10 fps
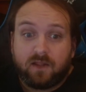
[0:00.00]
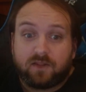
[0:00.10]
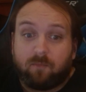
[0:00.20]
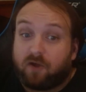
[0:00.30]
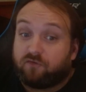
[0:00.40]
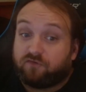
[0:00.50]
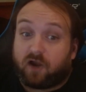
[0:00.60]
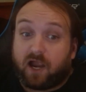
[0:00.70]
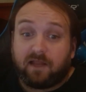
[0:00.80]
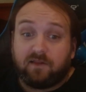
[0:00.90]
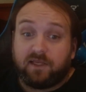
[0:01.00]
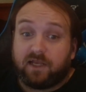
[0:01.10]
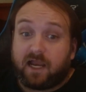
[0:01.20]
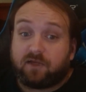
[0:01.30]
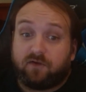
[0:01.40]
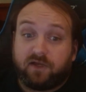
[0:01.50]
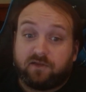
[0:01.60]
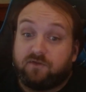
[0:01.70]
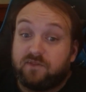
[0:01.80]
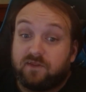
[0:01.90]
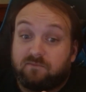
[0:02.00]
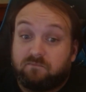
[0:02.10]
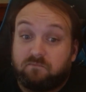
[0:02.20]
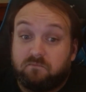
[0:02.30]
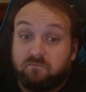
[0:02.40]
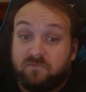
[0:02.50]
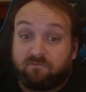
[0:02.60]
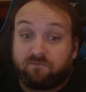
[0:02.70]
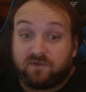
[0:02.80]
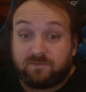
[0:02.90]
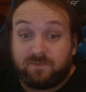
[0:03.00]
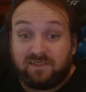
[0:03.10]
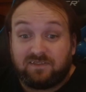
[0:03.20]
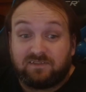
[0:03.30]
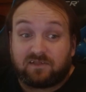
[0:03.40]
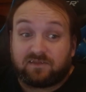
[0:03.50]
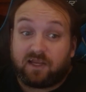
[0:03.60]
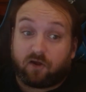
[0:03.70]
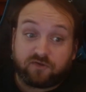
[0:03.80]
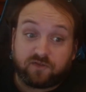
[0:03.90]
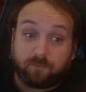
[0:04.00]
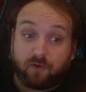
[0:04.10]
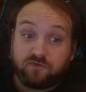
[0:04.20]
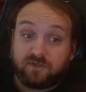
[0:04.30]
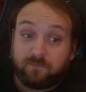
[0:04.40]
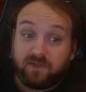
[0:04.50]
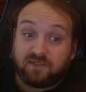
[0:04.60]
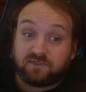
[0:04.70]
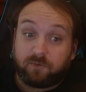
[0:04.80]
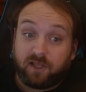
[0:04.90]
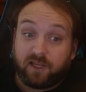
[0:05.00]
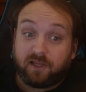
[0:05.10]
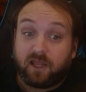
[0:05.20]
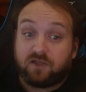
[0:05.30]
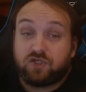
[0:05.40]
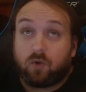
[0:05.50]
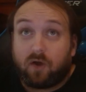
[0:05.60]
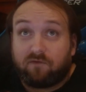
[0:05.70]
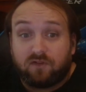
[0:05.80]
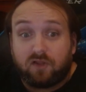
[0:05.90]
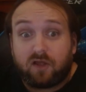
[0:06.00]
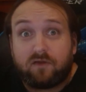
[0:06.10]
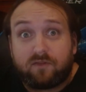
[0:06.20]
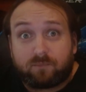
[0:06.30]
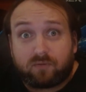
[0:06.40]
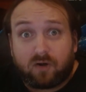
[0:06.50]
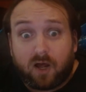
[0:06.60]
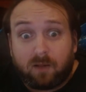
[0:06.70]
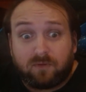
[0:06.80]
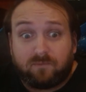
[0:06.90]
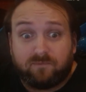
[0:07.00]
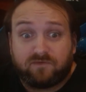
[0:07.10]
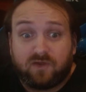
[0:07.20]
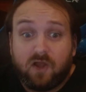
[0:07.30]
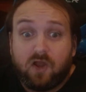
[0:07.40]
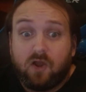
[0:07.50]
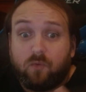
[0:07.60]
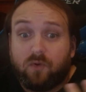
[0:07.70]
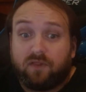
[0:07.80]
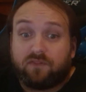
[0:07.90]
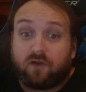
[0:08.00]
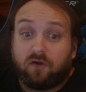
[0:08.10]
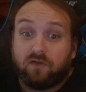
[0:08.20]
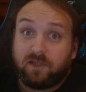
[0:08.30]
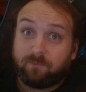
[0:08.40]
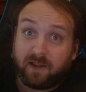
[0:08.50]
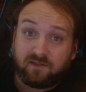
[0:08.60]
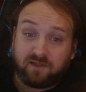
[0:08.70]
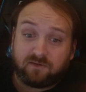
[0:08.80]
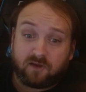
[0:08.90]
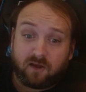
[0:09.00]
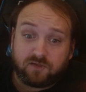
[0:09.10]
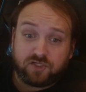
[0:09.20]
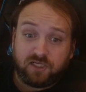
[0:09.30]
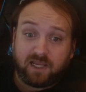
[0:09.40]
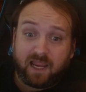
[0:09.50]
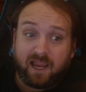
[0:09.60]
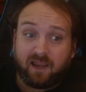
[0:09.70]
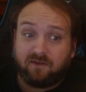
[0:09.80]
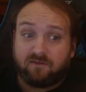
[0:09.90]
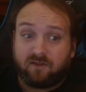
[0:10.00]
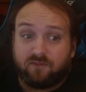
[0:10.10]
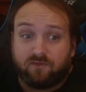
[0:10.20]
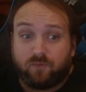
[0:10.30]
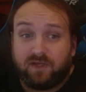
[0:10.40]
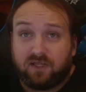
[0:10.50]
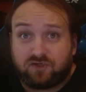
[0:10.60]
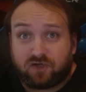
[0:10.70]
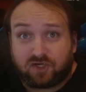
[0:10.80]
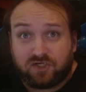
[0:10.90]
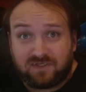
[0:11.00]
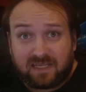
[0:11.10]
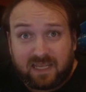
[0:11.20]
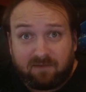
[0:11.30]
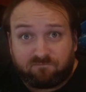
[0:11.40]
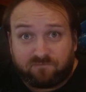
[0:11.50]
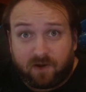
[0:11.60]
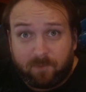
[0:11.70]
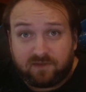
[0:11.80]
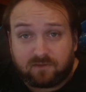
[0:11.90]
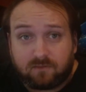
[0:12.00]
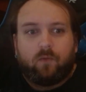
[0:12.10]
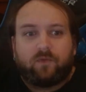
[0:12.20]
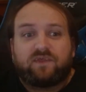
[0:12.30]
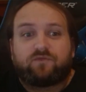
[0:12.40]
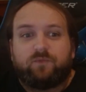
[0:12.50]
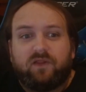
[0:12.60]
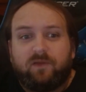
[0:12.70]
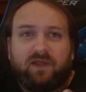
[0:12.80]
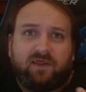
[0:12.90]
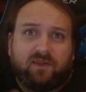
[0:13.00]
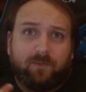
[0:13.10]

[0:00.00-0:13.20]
The models are highly inaccurate to the different species that they are supposed to be displaying and show off a lot of the problems with early in paleontology and the reconstructions that came from it. With this really being the